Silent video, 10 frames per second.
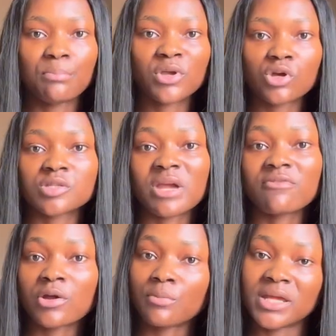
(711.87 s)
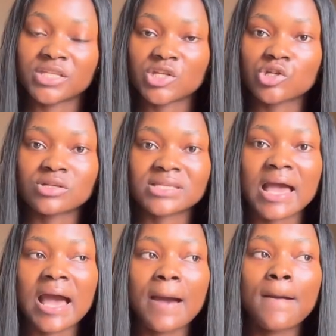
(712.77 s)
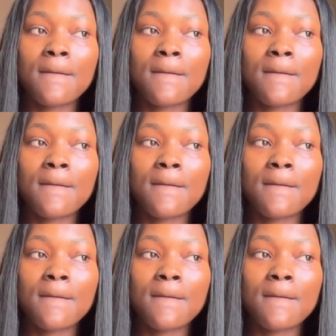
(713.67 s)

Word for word: because my recommendations are